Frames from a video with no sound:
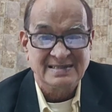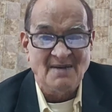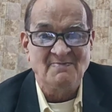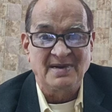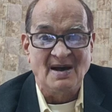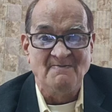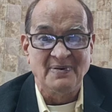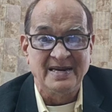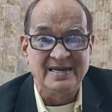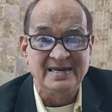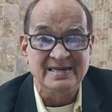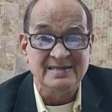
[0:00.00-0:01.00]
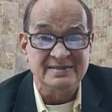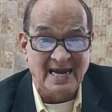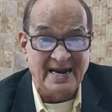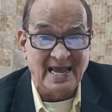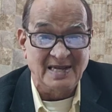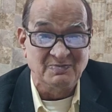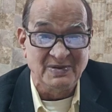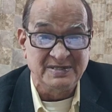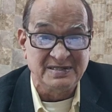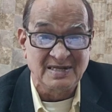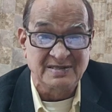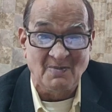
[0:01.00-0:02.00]
Some company that has
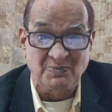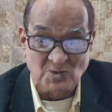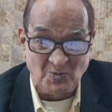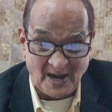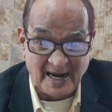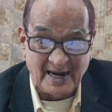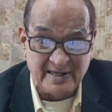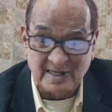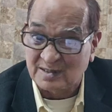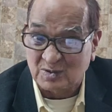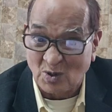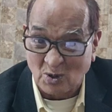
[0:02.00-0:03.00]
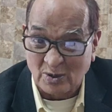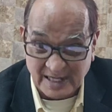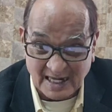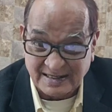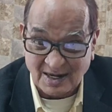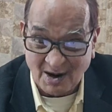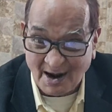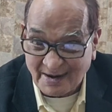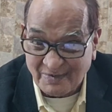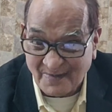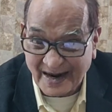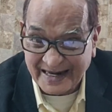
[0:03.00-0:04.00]
business up to 500 crore, that's a
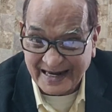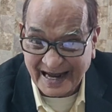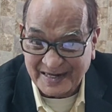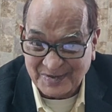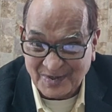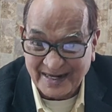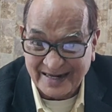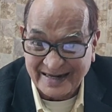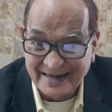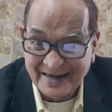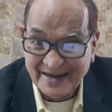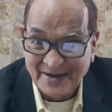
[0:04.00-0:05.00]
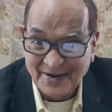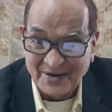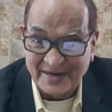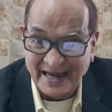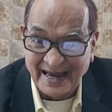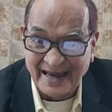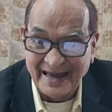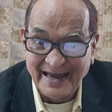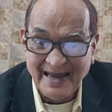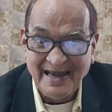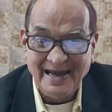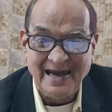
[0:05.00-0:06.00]
lot of money actually, okay.